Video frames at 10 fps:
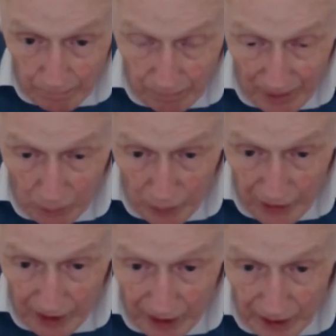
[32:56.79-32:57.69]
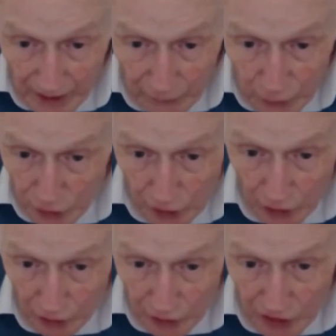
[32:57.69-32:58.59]
with a
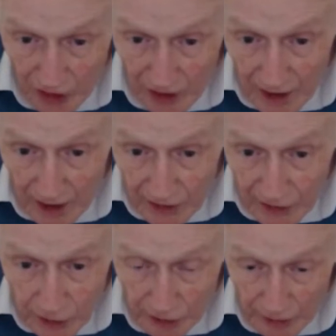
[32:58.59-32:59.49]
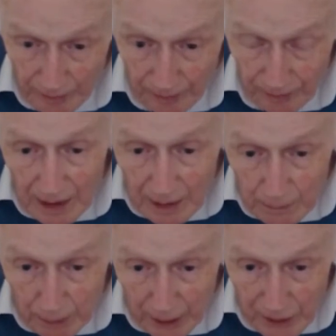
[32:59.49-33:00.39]
first-class degree.
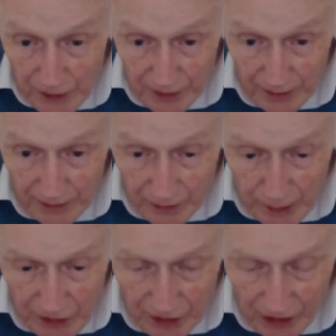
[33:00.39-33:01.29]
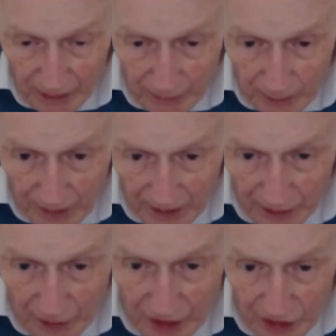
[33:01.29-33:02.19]
But in the meantime,
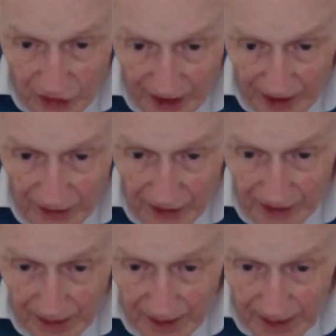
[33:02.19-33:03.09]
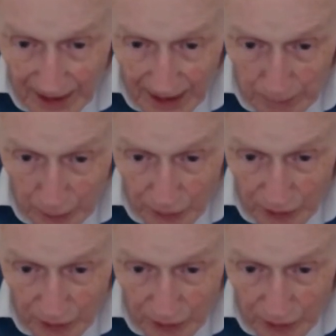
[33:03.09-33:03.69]
other things had happened